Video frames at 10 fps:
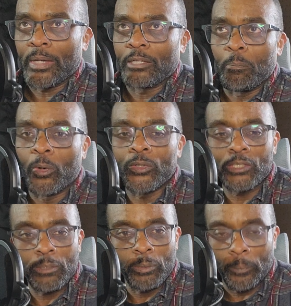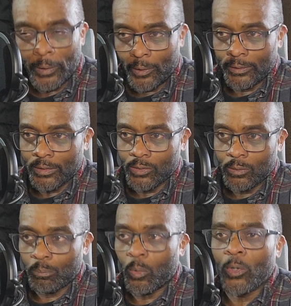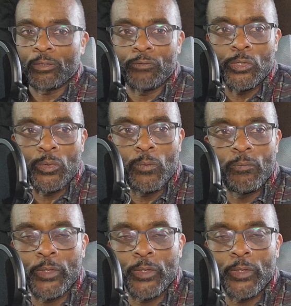an emergency preparedness point of view,